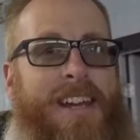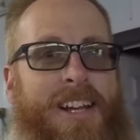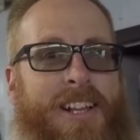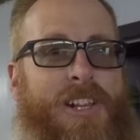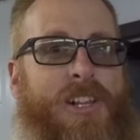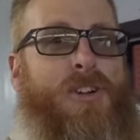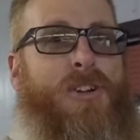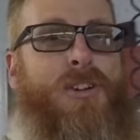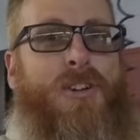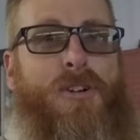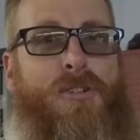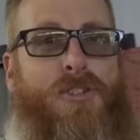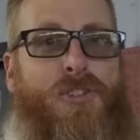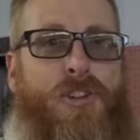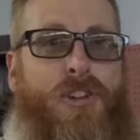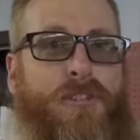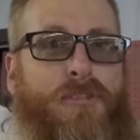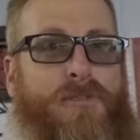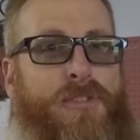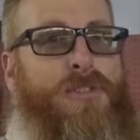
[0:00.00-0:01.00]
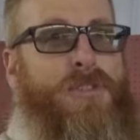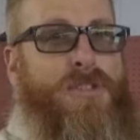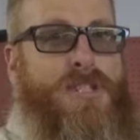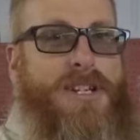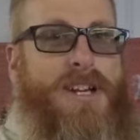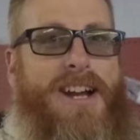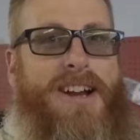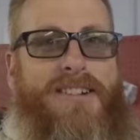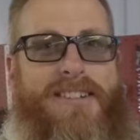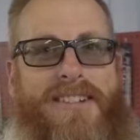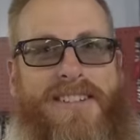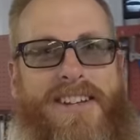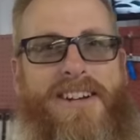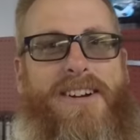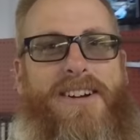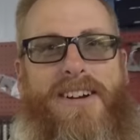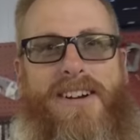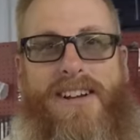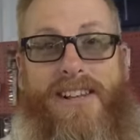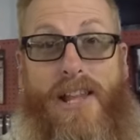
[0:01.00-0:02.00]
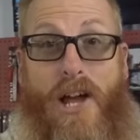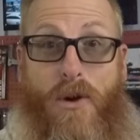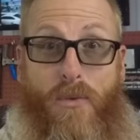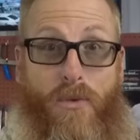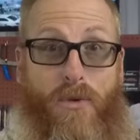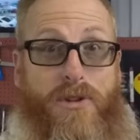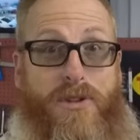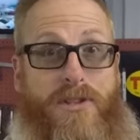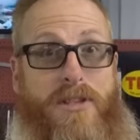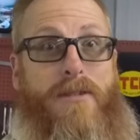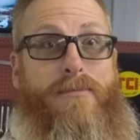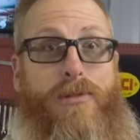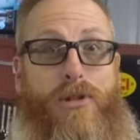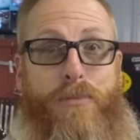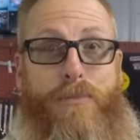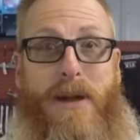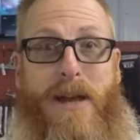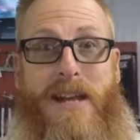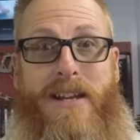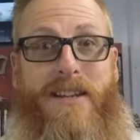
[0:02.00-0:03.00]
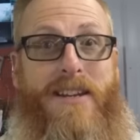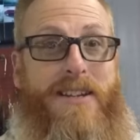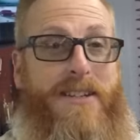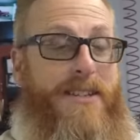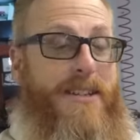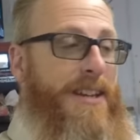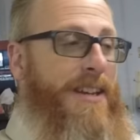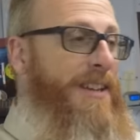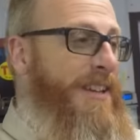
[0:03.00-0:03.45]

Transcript: Clear coat sure fills the air in there a lot worse than the blue paint does.